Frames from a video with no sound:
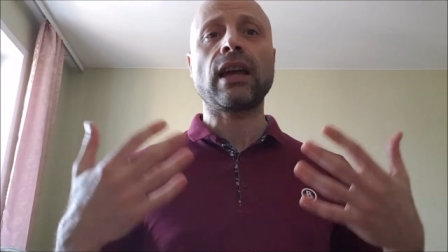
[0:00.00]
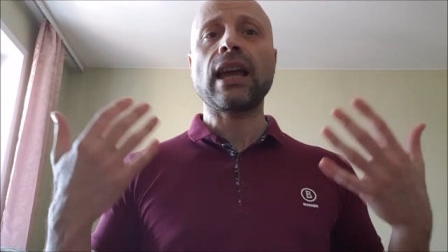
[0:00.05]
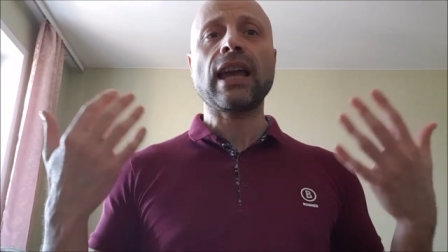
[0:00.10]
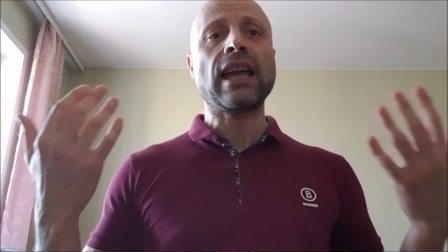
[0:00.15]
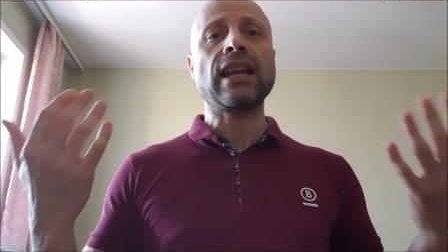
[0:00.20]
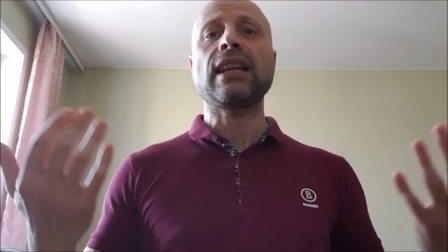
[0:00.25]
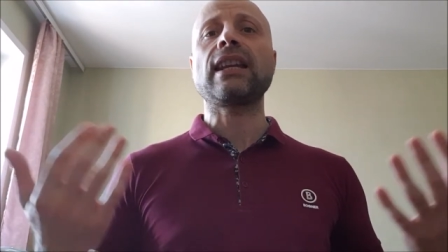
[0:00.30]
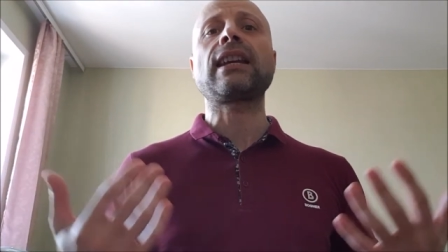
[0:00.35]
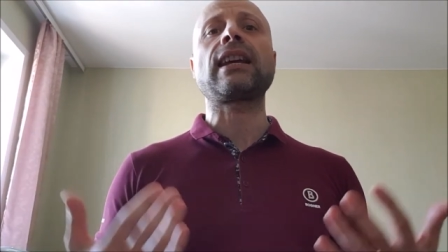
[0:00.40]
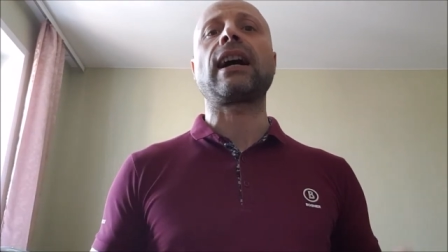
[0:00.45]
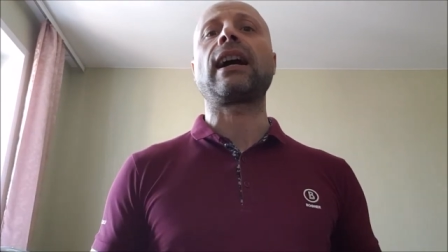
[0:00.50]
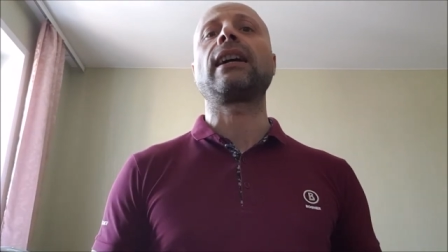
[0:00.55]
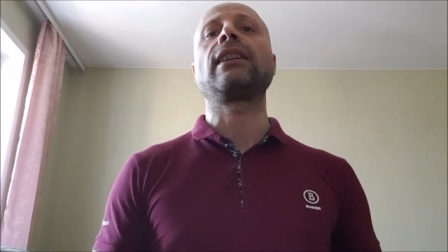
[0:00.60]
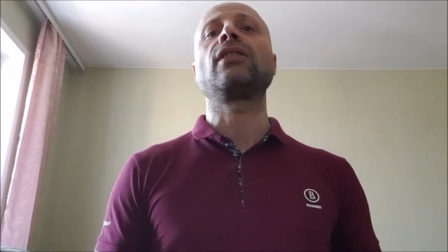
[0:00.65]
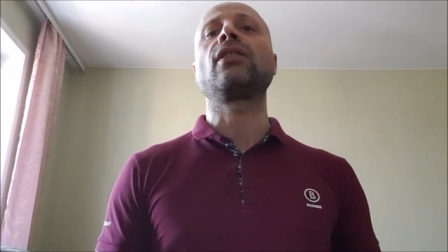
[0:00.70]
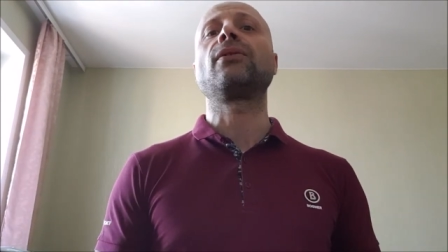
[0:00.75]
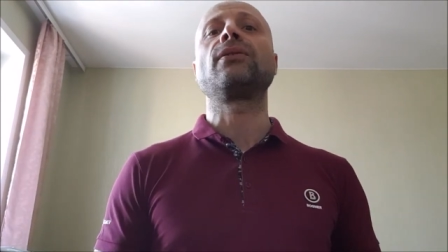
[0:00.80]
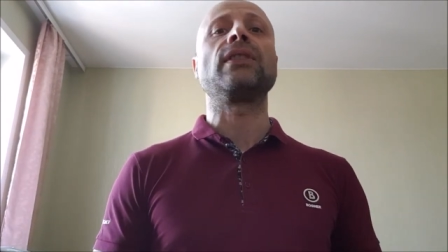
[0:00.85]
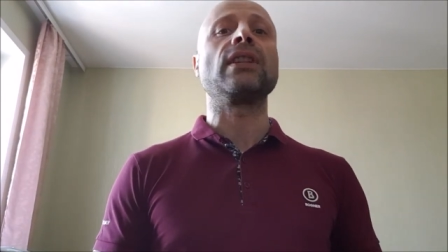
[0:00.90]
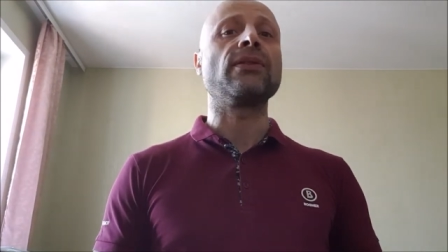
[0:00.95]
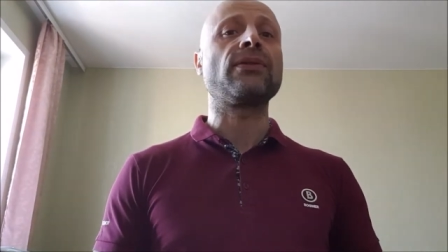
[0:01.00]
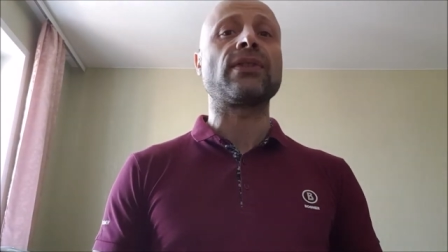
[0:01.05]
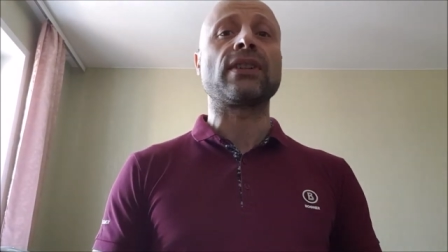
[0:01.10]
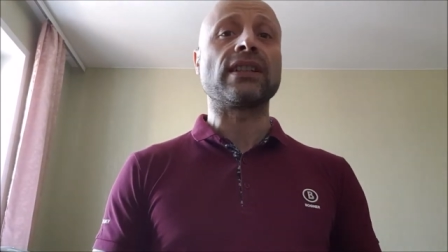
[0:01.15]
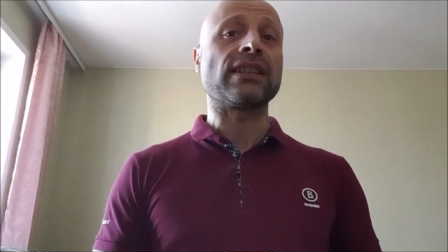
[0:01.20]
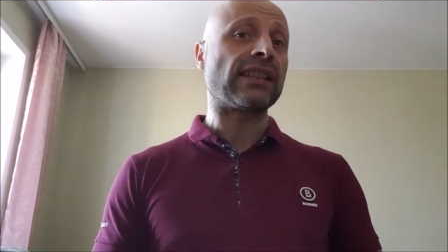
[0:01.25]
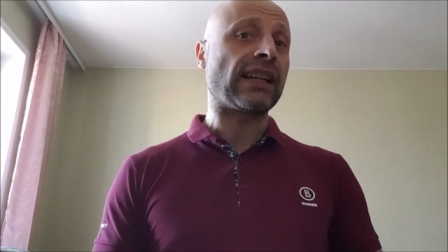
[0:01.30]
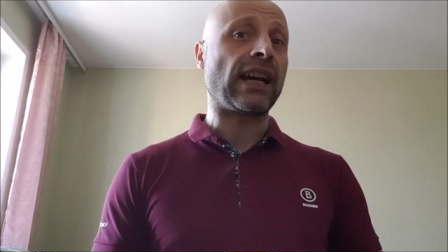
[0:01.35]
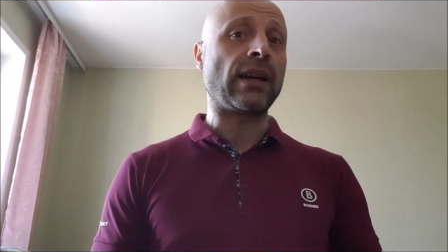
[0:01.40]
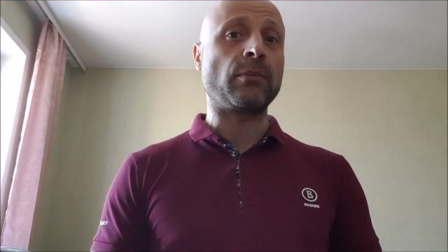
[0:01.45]
any kind of
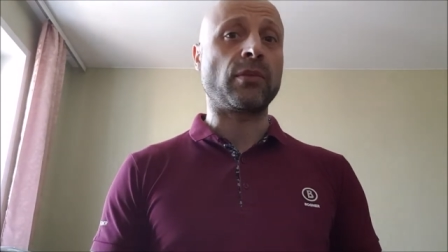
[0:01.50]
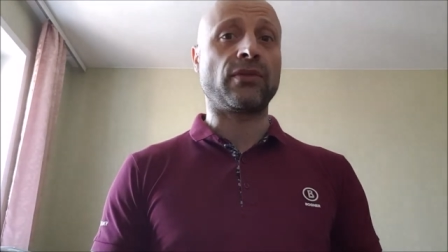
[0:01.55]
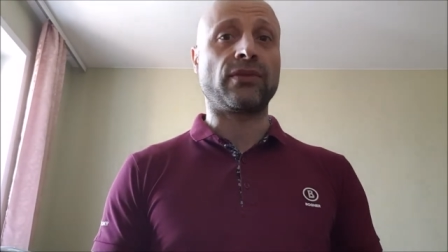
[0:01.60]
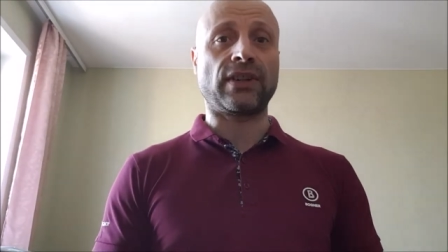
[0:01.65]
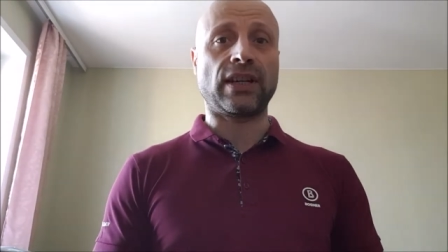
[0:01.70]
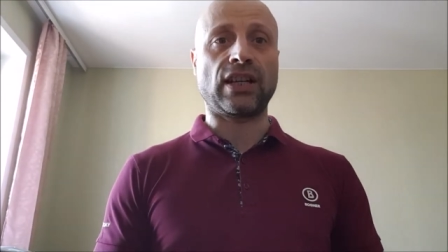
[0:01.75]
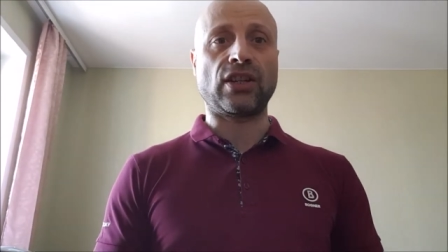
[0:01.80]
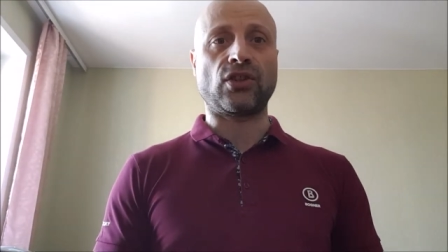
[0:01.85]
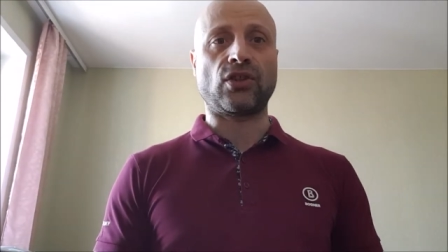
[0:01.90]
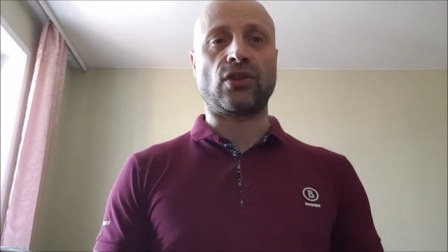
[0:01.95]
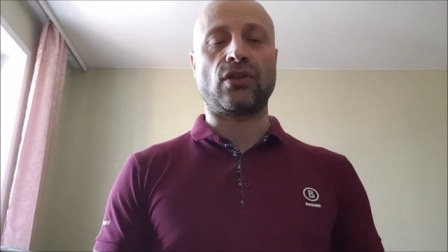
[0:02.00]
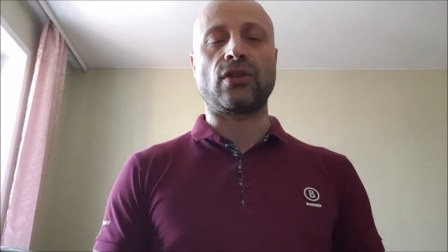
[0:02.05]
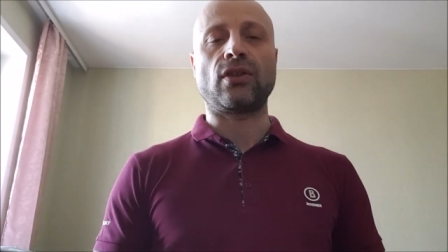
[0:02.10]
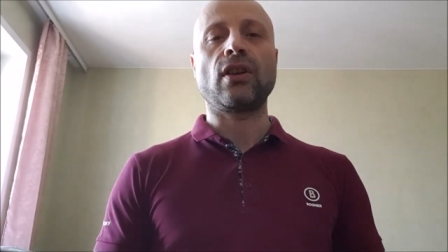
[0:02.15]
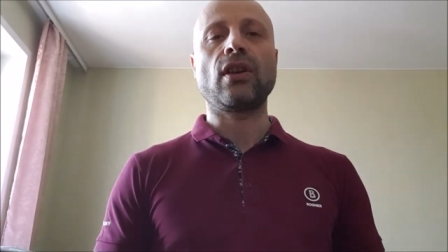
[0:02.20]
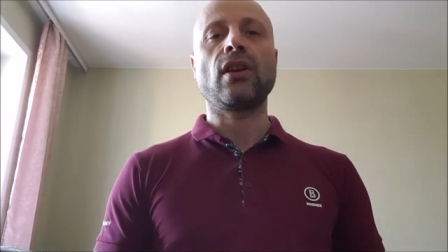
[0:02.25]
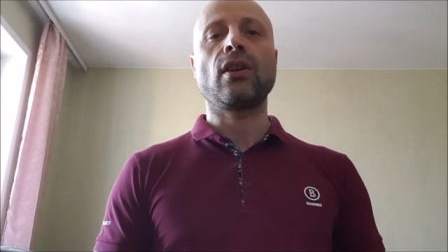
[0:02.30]
different type of nature,